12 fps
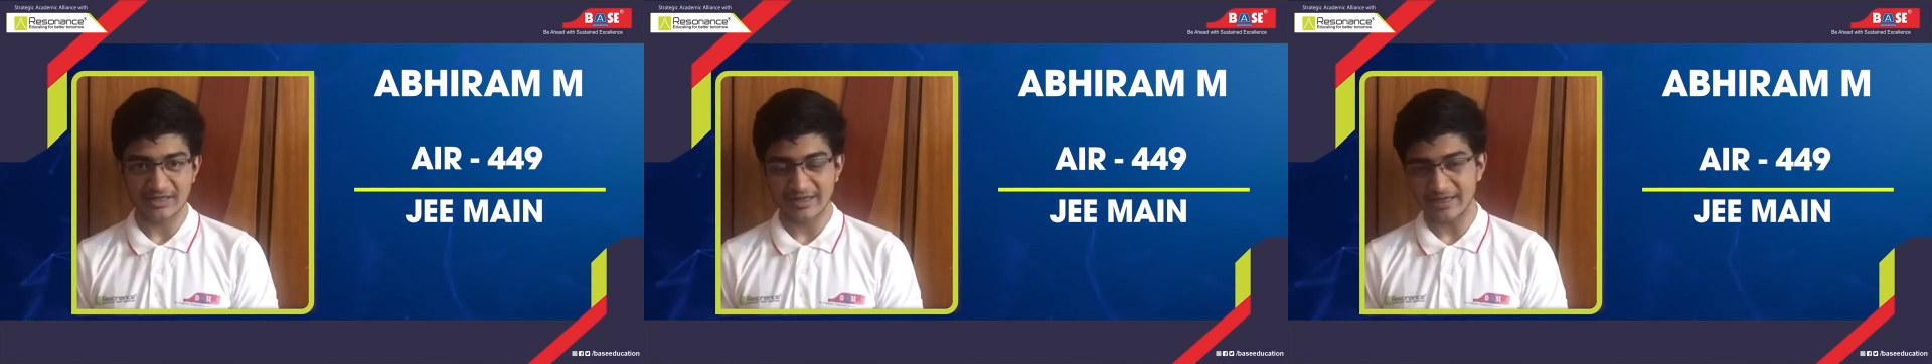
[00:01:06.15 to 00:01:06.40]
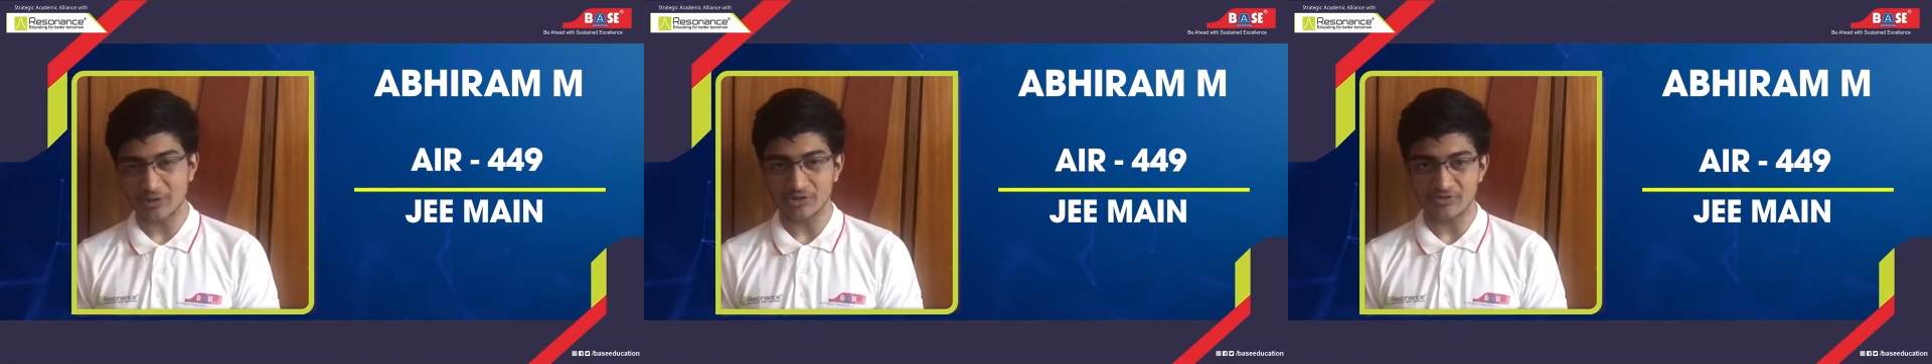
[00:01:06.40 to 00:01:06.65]

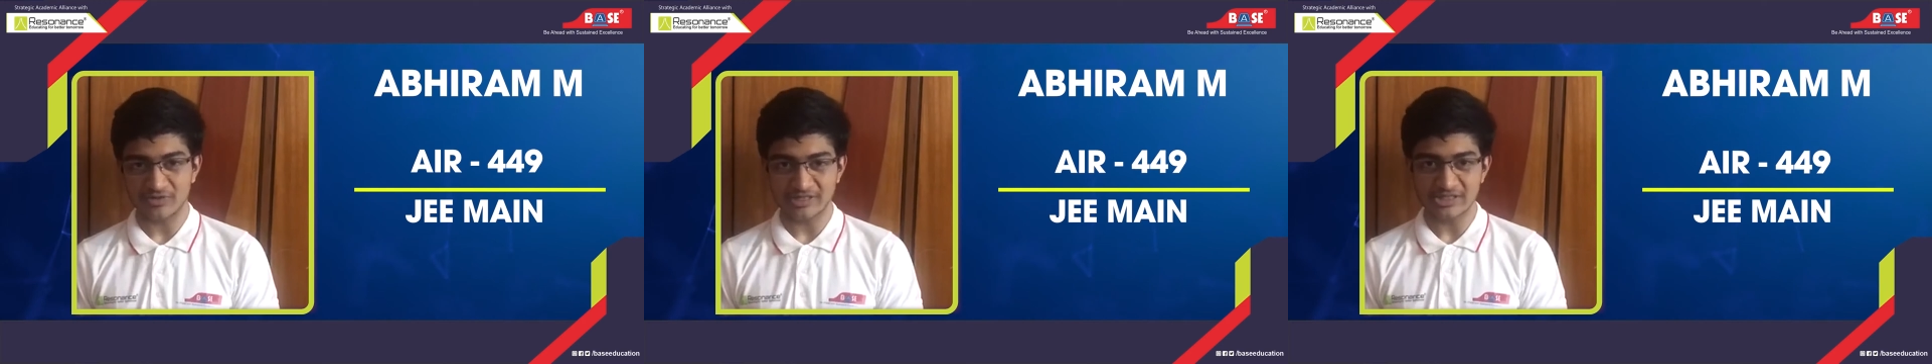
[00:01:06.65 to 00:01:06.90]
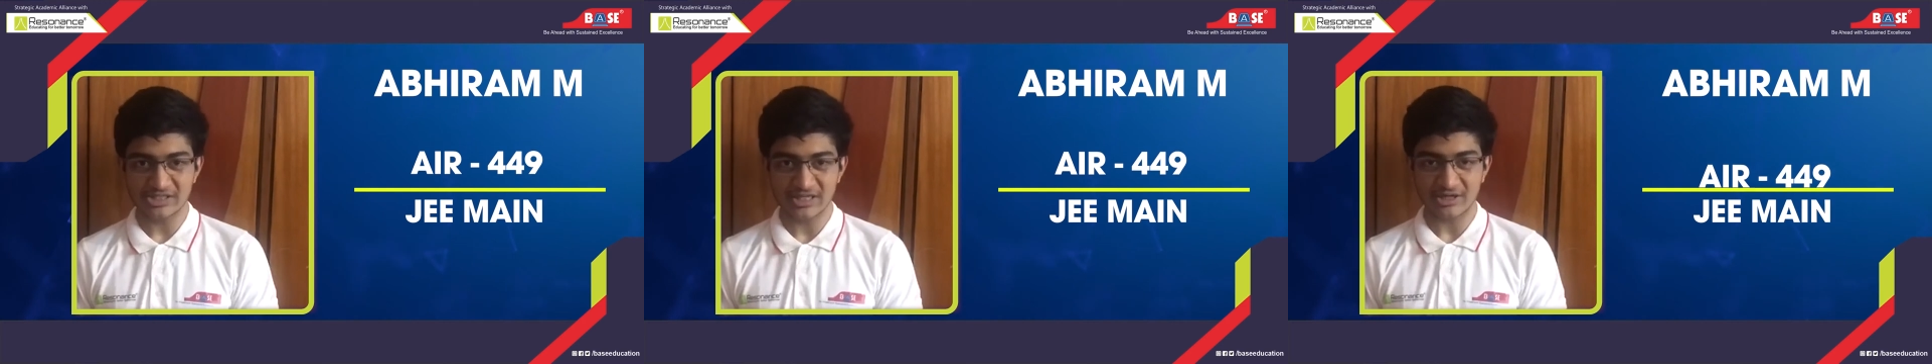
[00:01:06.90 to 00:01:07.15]
get out of
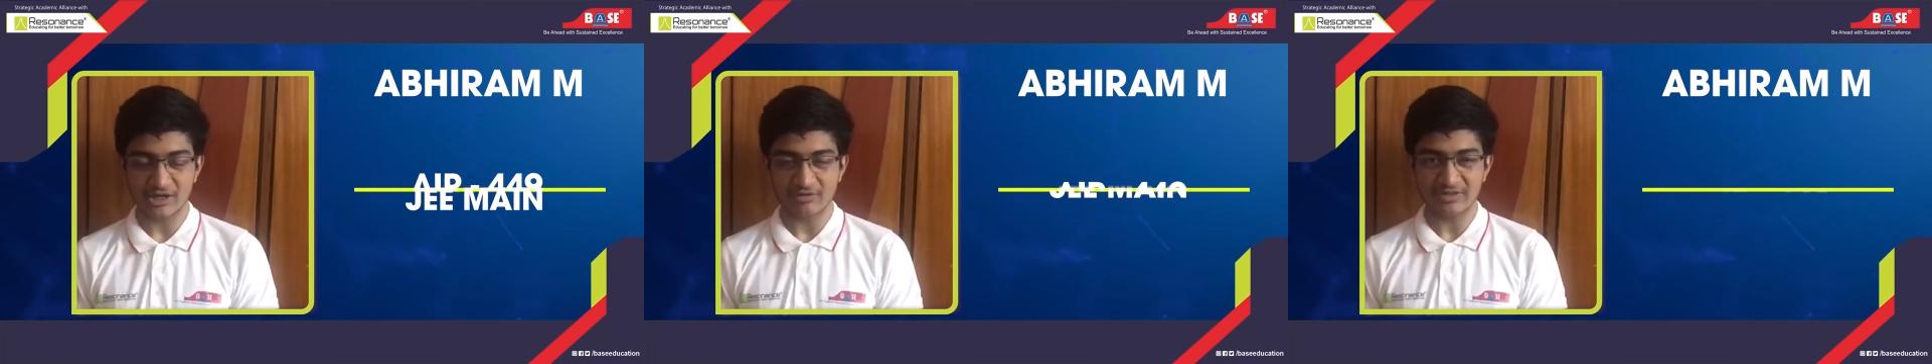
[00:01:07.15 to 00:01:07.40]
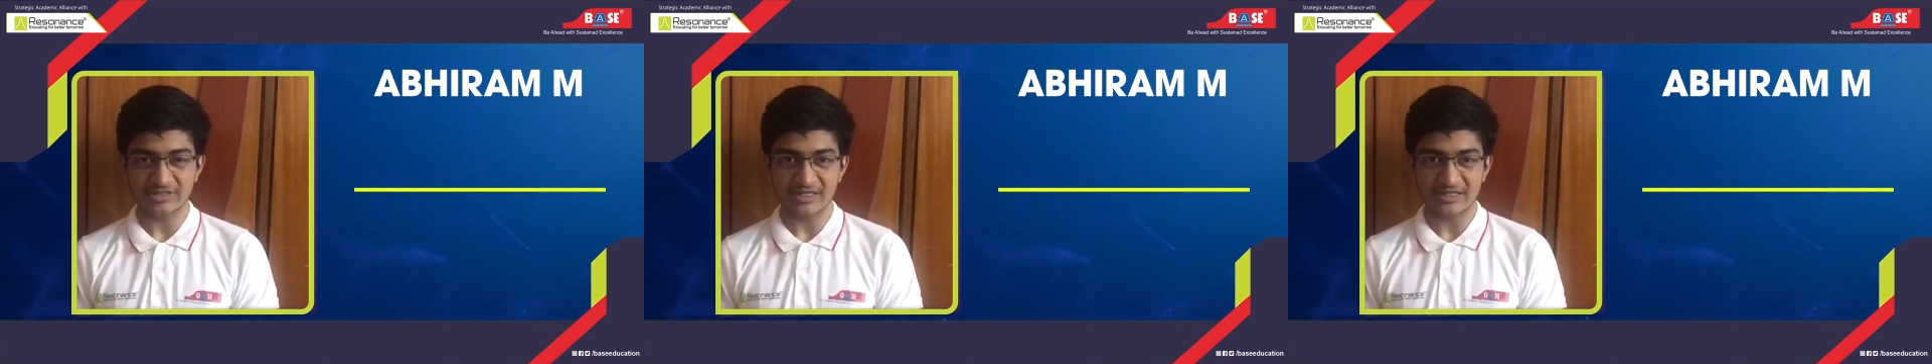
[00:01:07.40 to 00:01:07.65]
touch and they
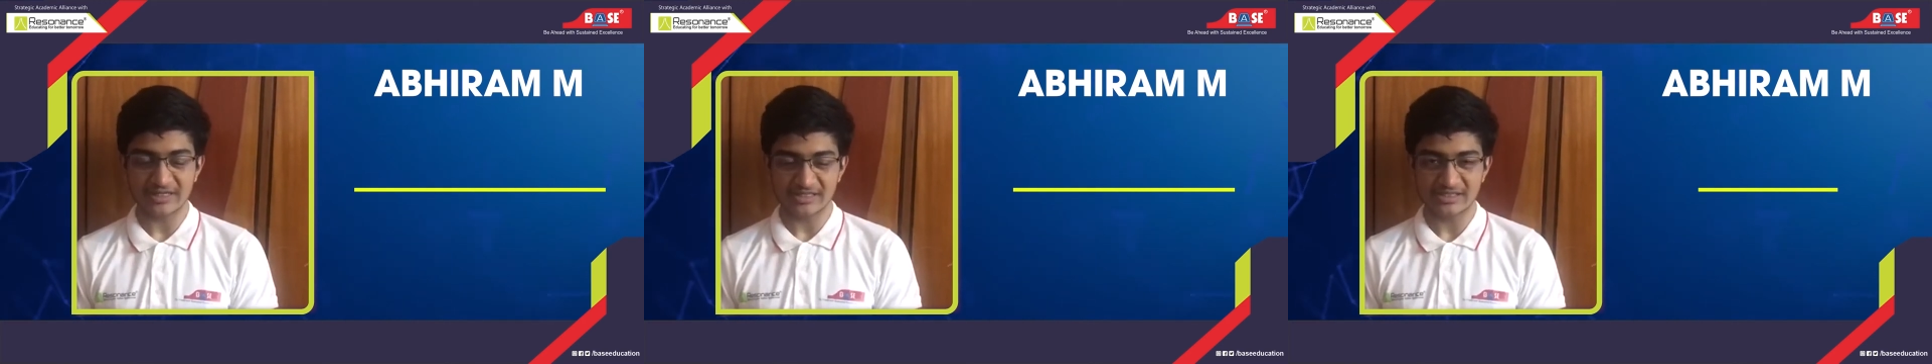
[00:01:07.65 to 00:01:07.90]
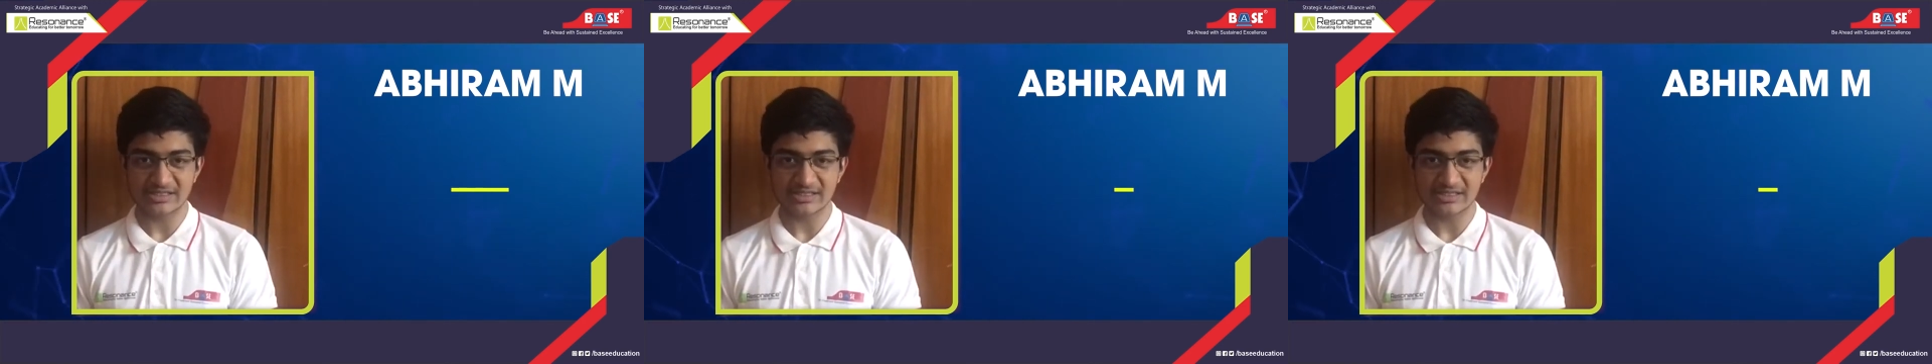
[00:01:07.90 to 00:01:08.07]
always had tests